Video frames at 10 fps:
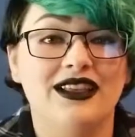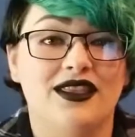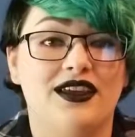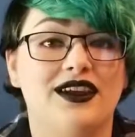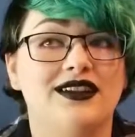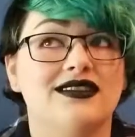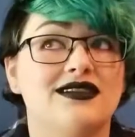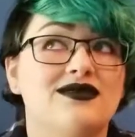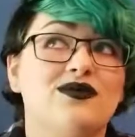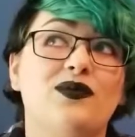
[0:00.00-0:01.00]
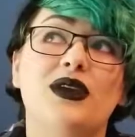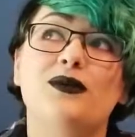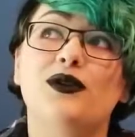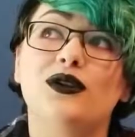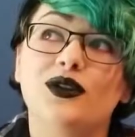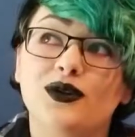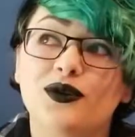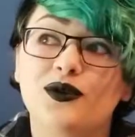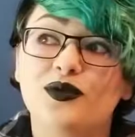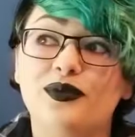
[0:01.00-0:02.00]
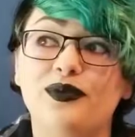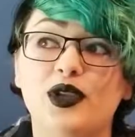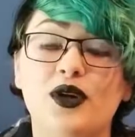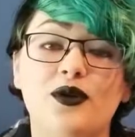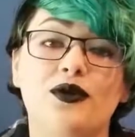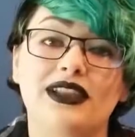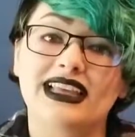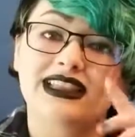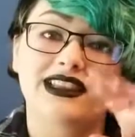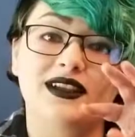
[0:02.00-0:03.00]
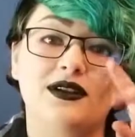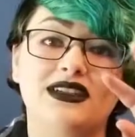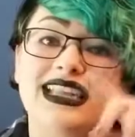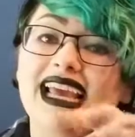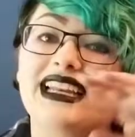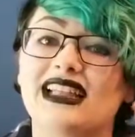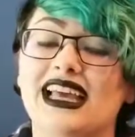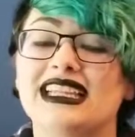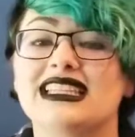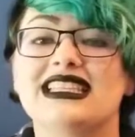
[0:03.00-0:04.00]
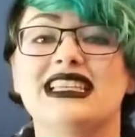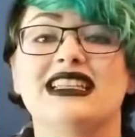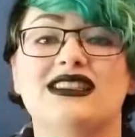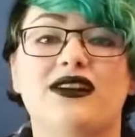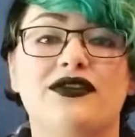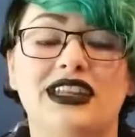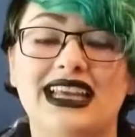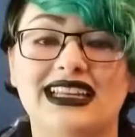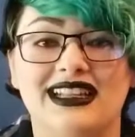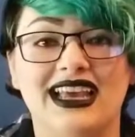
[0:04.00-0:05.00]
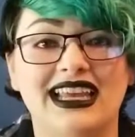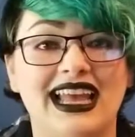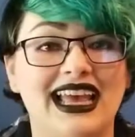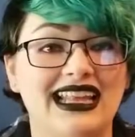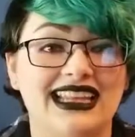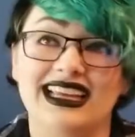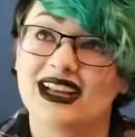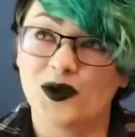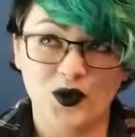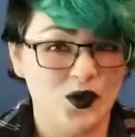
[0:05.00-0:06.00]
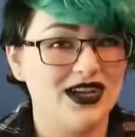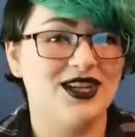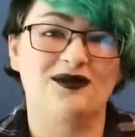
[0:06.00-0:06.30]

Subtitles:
There's people who blow like the little dandelion seeds off the dandelion head. Wish